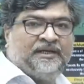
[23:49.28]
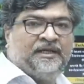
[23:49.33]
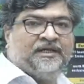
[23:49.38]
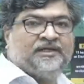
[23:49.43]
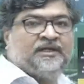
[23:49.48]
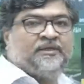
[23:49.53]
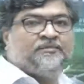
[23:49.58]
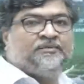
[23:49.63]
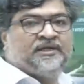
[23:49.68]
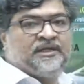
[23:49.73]

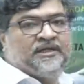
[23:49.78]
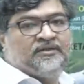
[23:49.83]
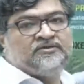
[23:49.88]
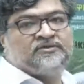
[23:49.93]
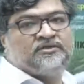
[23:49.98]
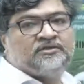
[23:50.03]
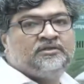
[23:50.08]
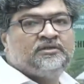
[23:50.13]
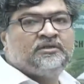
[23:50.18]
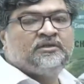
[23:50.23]
amaranth,
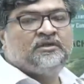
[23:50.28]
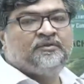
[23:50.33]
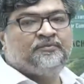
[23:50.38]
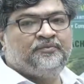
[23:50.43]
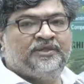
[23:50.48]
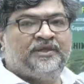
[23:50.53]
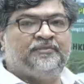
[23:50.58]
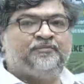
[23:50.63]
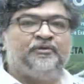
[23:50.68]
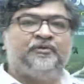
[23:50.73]
they
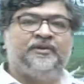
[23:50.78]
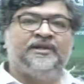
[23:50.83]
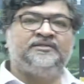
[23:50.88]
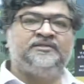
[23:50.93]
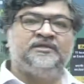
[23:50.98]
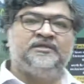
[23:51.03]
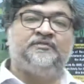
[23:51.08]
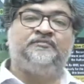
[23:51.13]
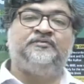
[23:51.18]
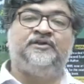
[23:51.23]
provide the
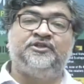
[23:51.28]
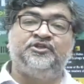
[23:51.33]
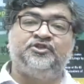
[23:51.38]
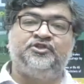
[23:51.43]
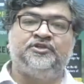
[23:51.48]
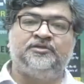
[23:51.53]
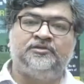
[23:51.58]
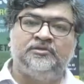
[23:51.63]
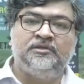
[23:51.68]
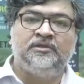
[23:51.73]
roughage
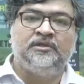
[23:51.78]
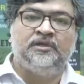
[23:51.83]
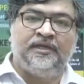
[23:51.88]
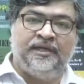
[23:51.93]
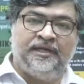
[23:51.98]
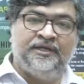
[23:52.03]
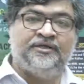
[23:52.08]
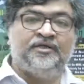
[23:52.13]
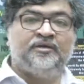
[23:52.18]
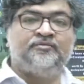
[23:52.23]
in
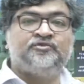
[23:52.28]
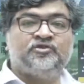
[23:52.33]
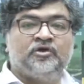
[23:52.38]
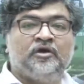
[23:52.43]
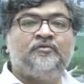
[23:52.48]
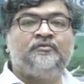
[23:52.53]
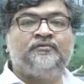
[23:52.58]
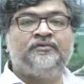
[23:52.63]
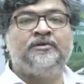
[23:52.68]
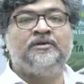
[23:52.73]
terms of
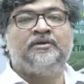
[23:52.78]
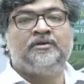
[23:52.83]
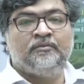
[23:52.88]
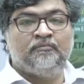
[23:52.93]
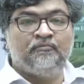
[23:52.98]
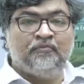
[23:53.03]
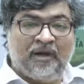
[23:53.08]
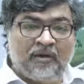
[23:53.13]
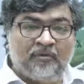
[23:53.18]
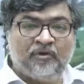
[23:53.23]

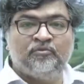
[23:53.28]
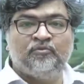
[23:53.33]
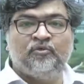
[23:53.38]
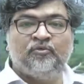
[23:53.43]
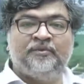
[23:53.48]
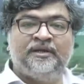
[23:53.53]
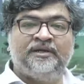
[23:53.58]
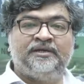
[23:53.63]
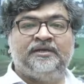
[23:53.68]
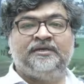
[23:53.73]
bowel
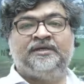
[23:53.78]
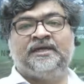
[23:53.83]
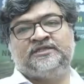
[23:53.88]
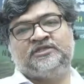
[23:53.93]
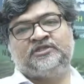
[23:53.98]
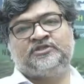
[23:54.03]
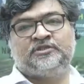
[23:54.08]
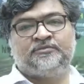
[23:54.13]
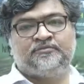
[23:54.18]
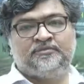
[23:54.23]
movement and
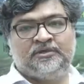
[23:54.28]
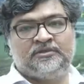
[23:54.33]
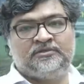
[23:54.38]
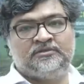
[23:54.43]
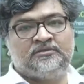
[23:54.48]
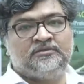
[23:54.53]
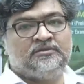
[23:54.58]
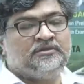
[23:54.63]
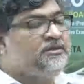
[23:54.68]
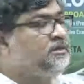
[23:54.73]
digestion part.
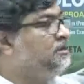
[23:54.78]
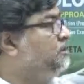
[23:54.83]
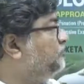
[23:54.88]
The